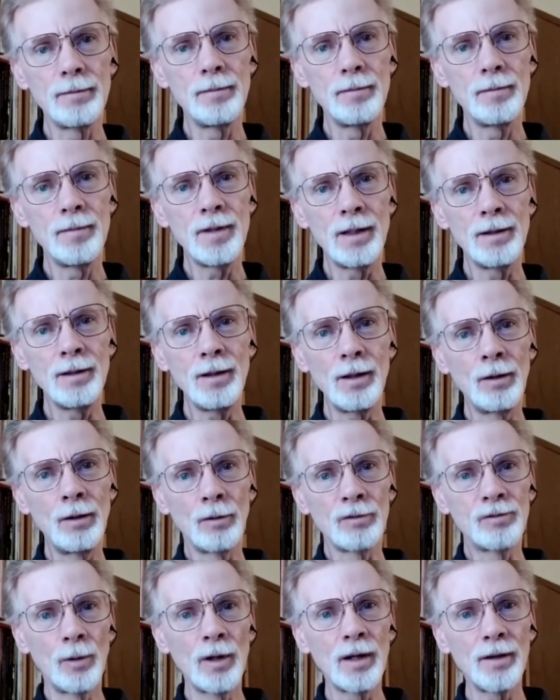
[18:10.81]

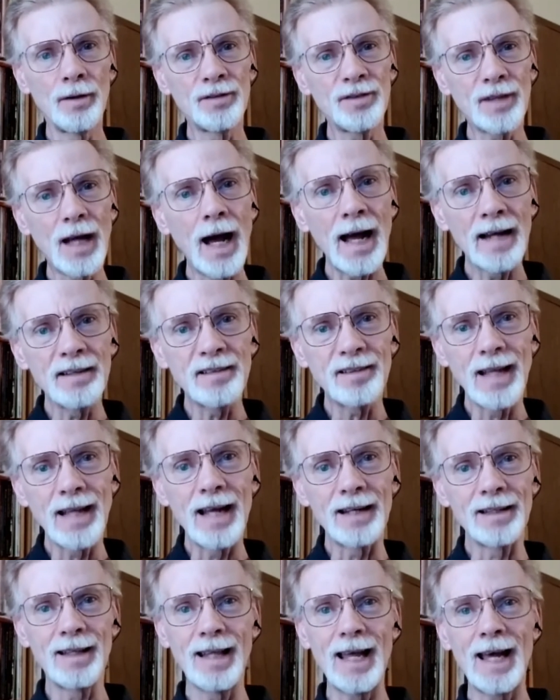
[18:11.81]
It's one of those guys
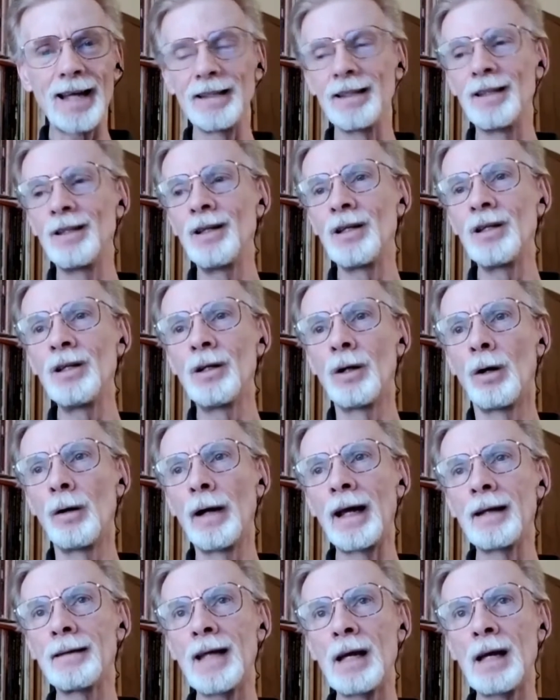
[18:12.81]
that
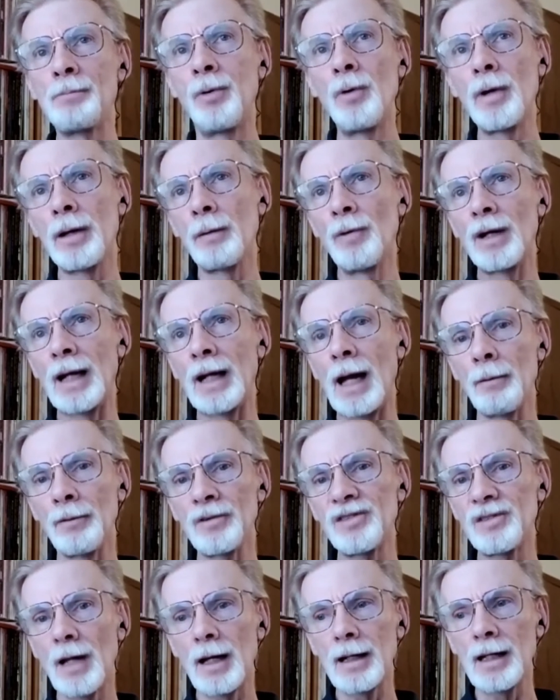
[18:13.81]
at that point when I
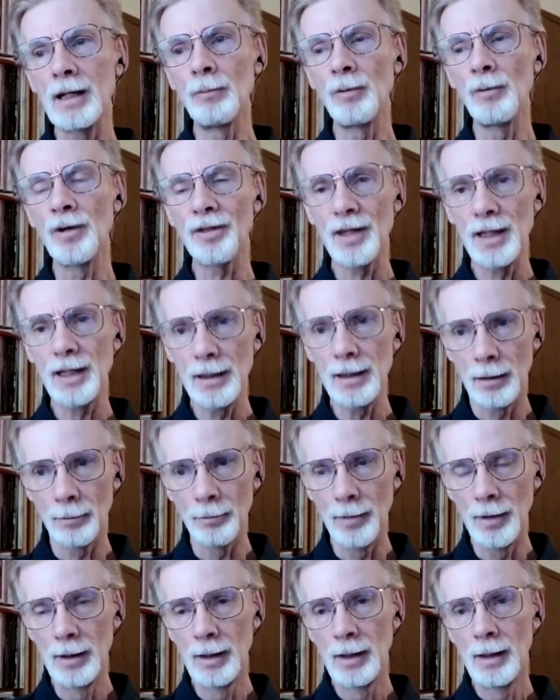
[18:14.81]
was studying with
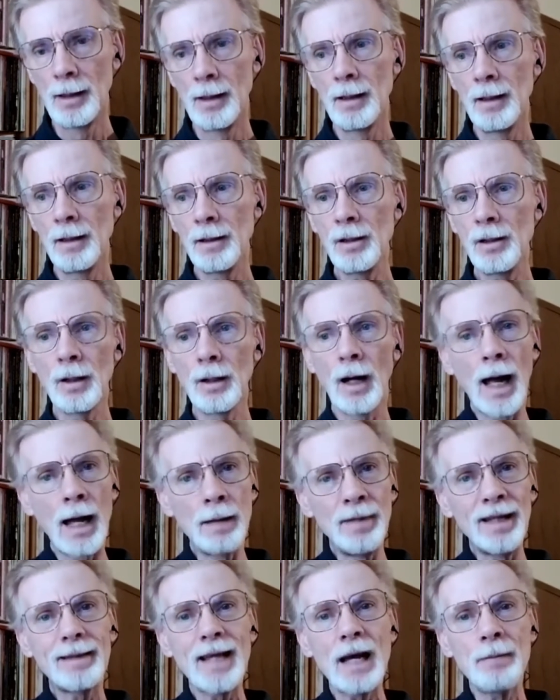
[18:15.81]
him,
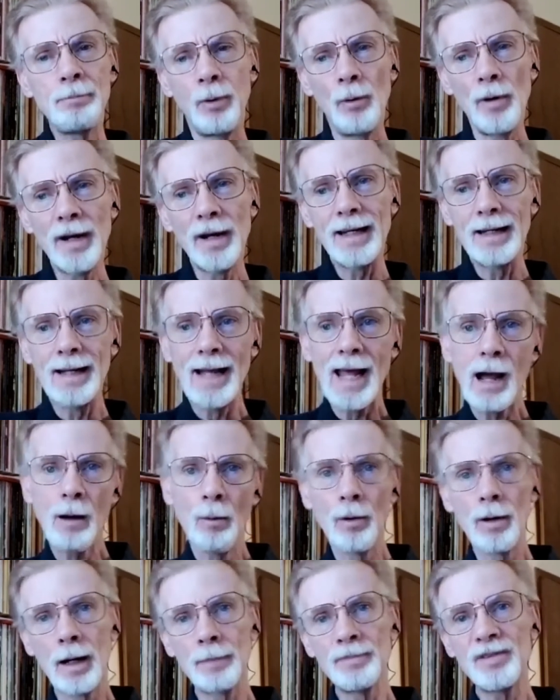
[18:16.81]
I'm at that point now
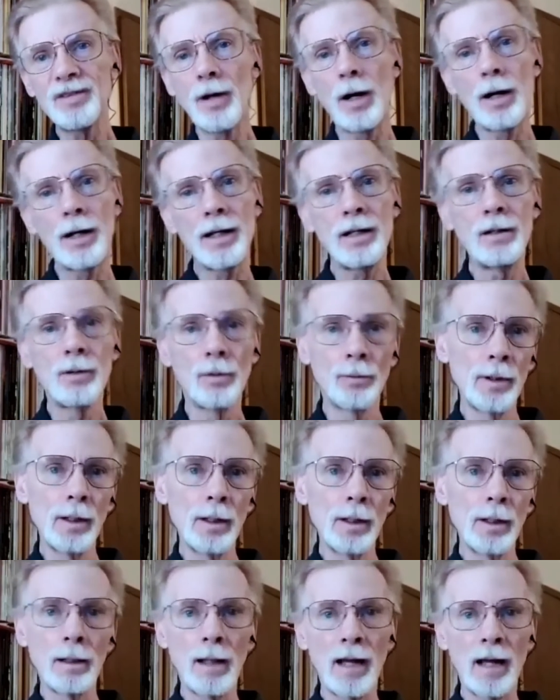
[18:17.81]
where I'm starting to
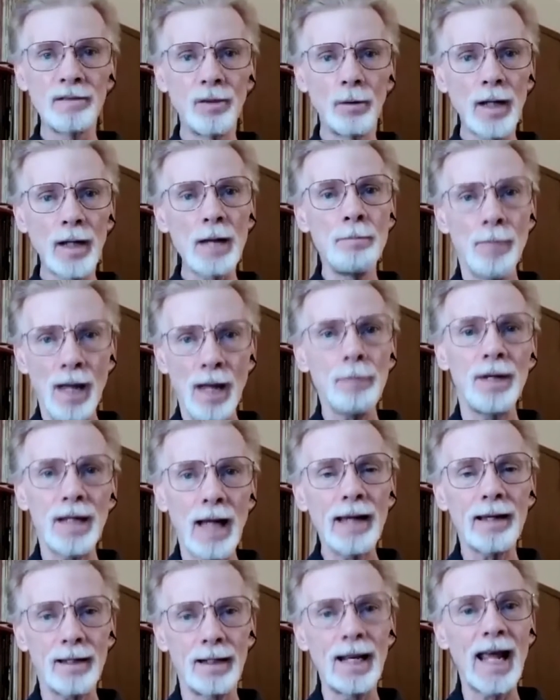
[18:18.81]
realize, okay, maybe I
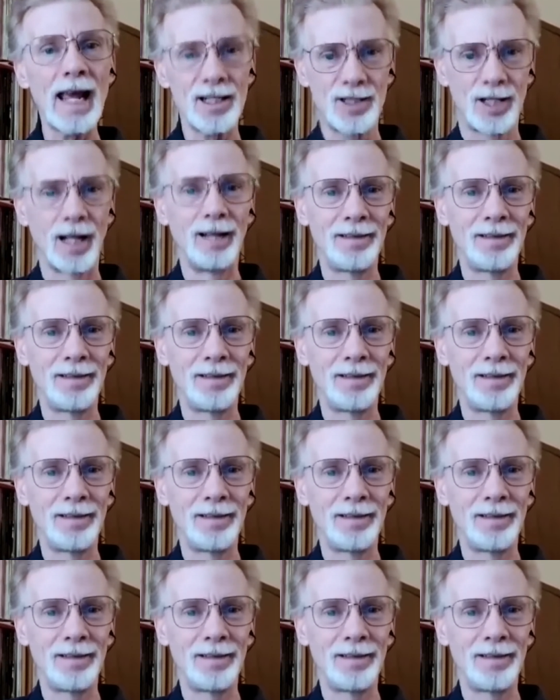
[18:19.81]
can actually